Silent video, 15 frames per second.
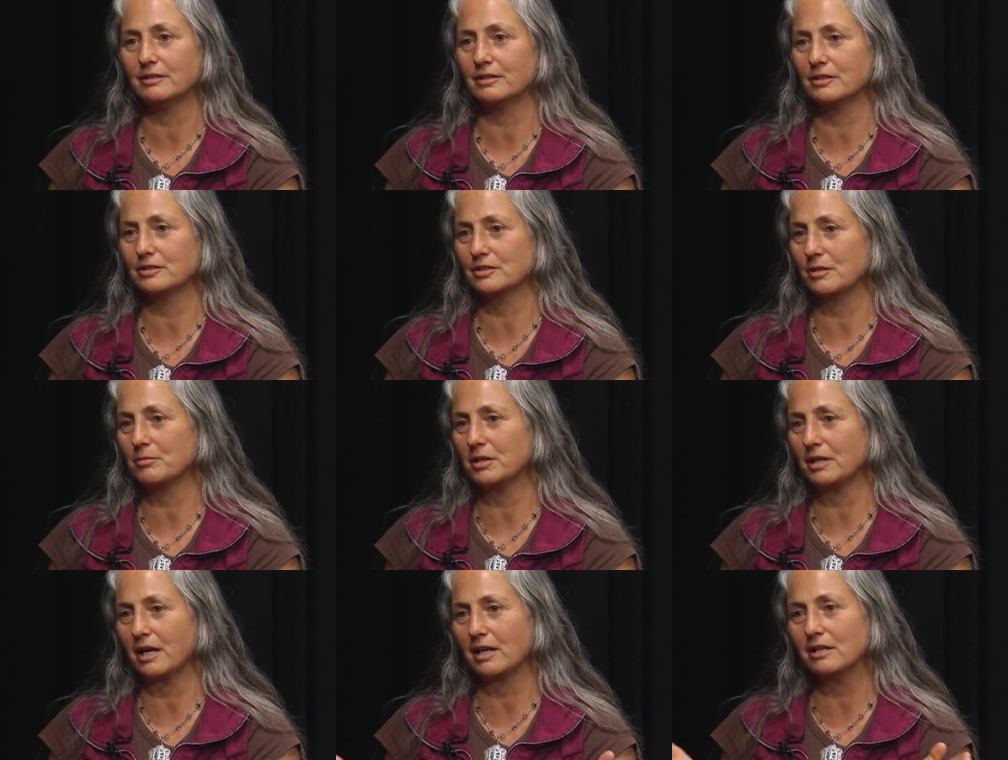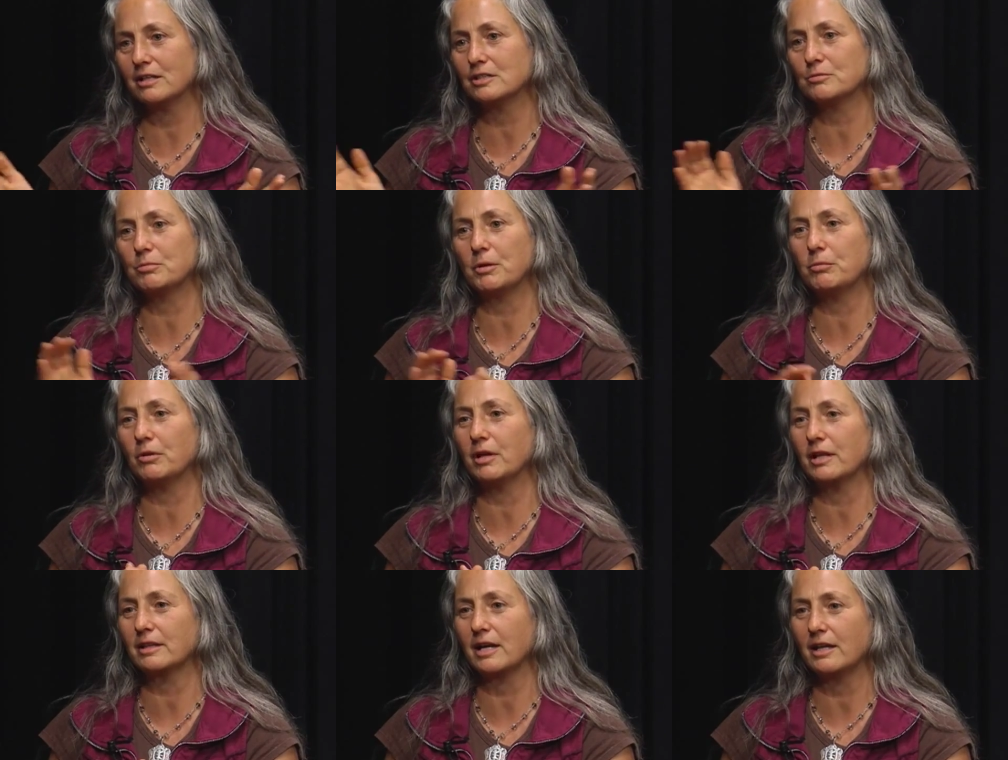There's, I mean, endless people
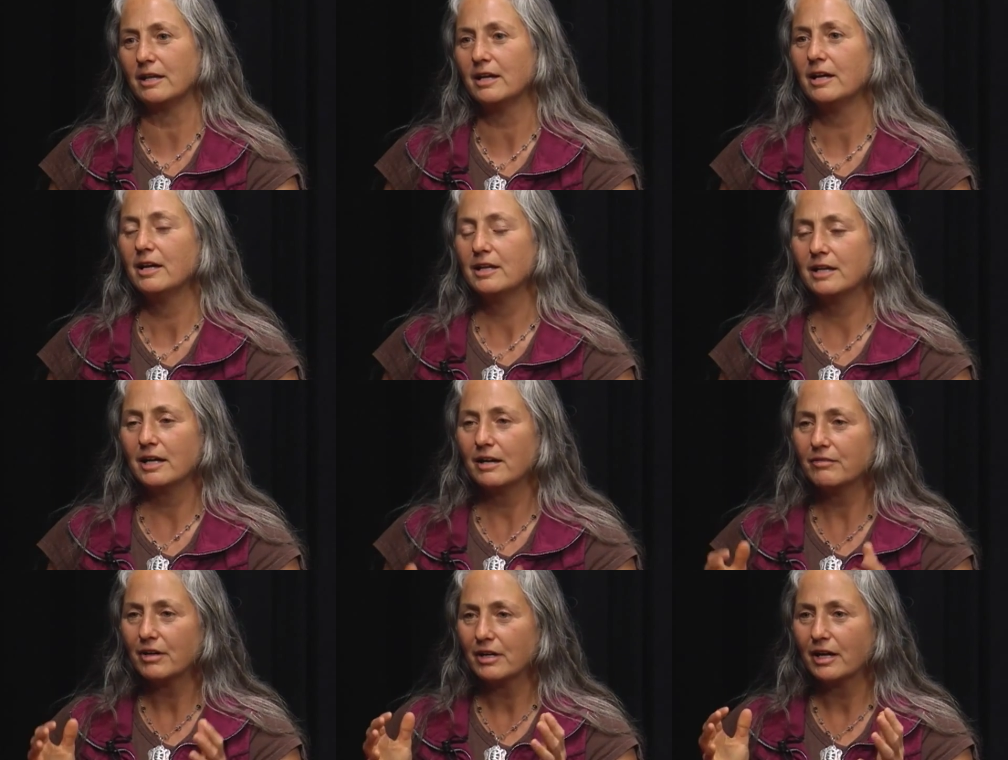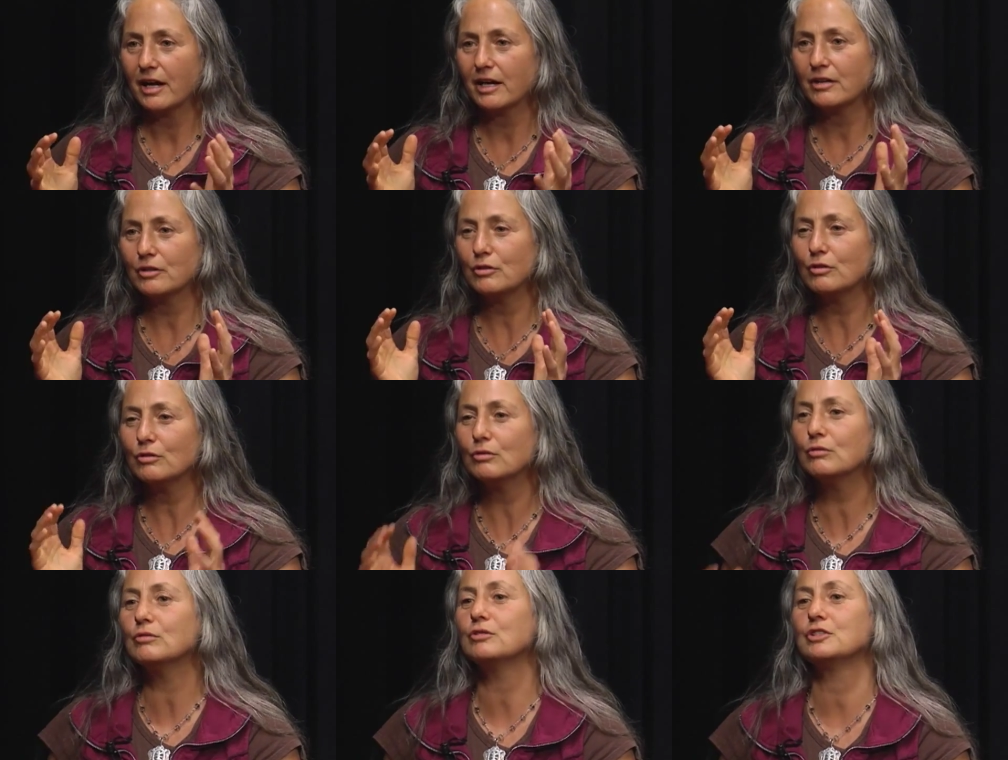like that that have had a
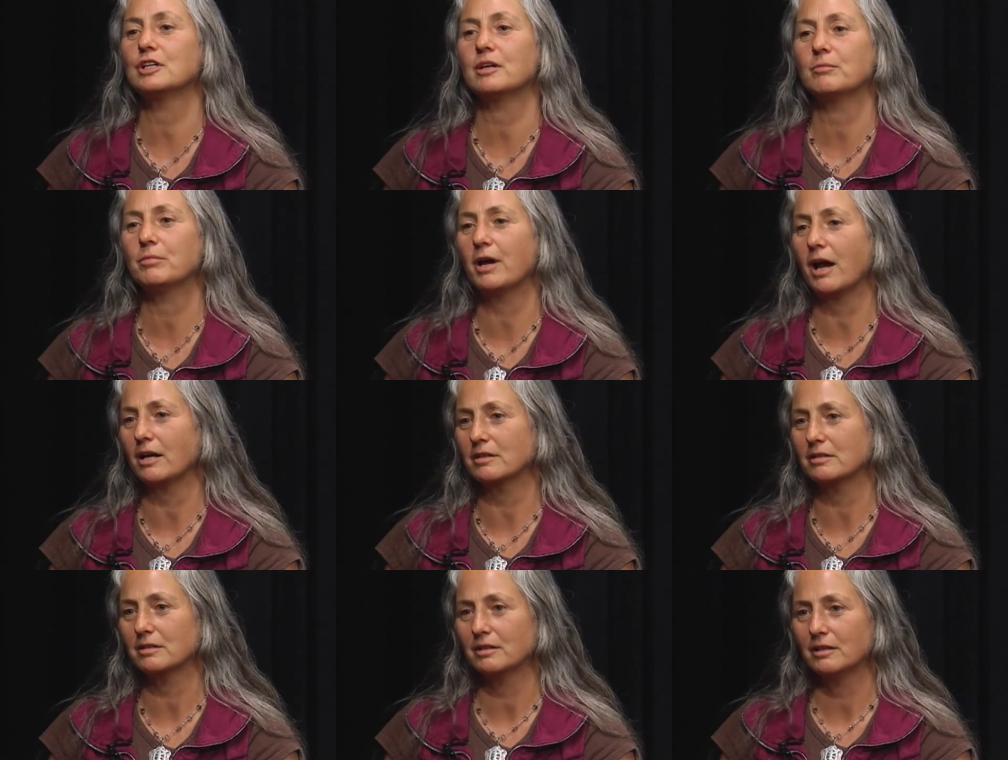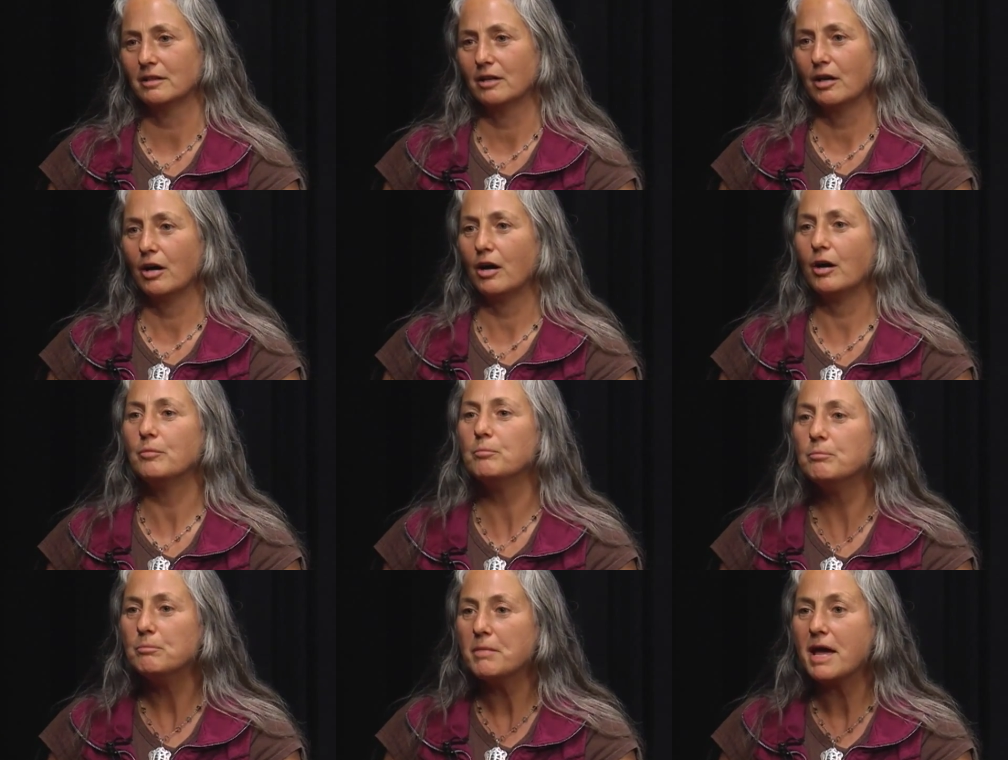huge impact
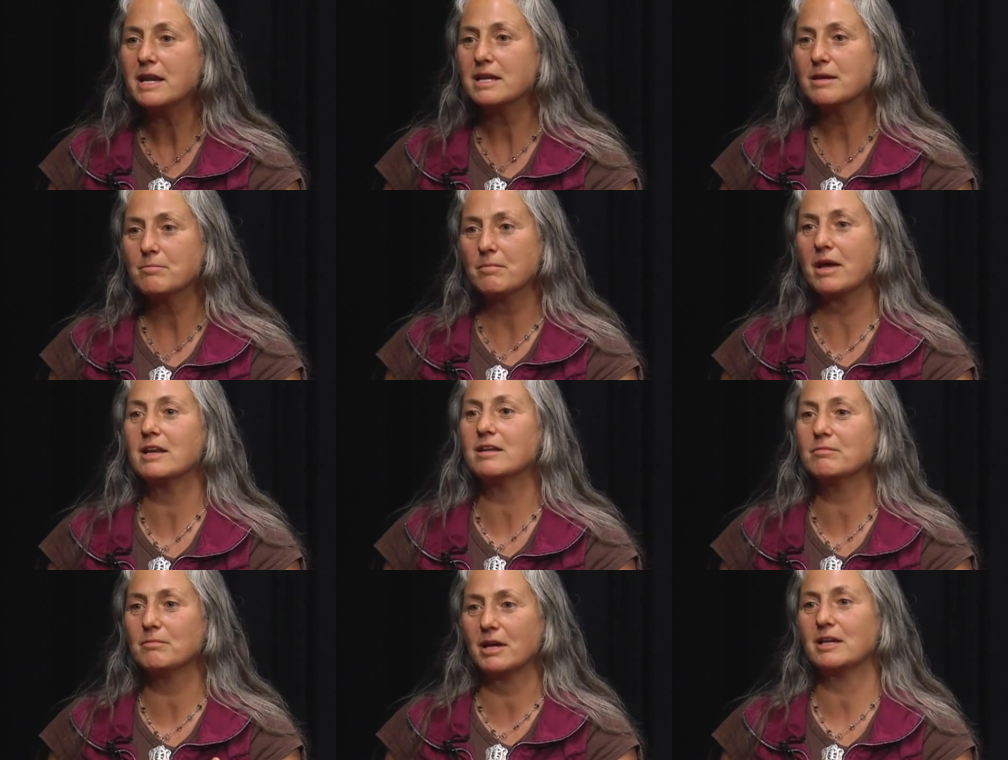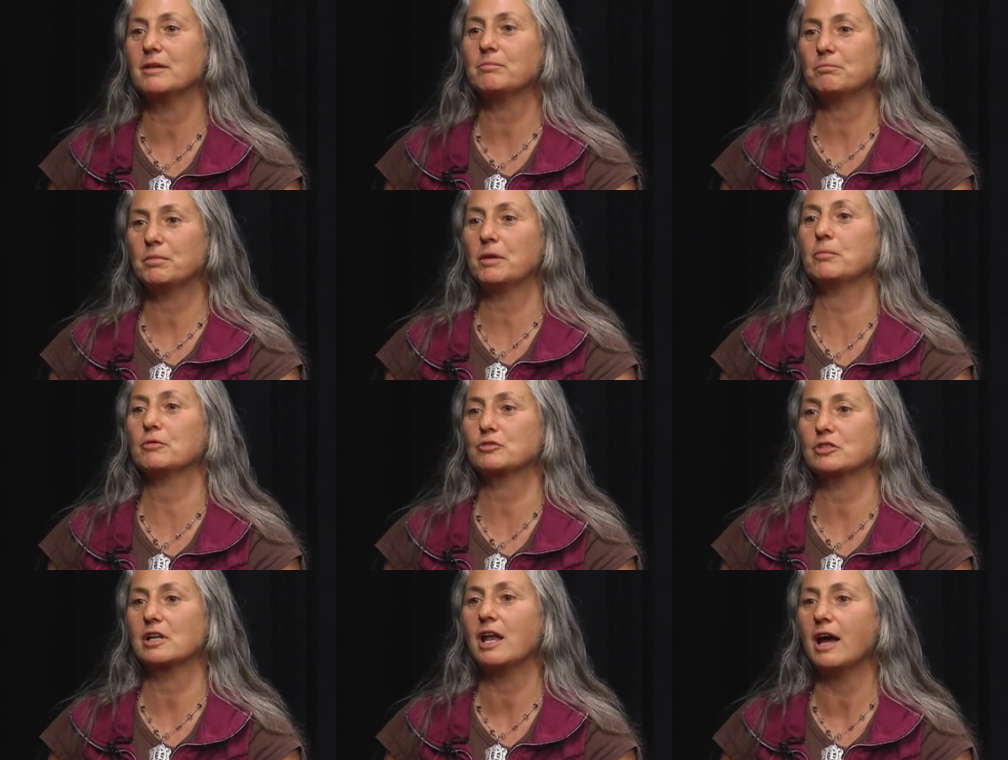on many, many, many
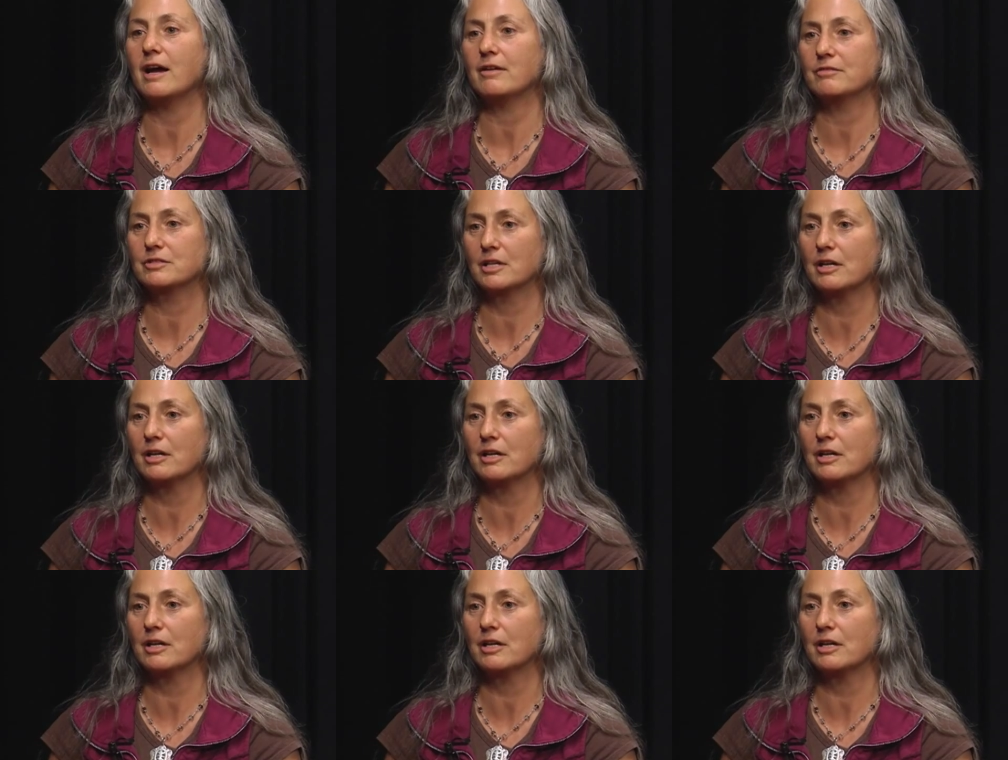people's lives.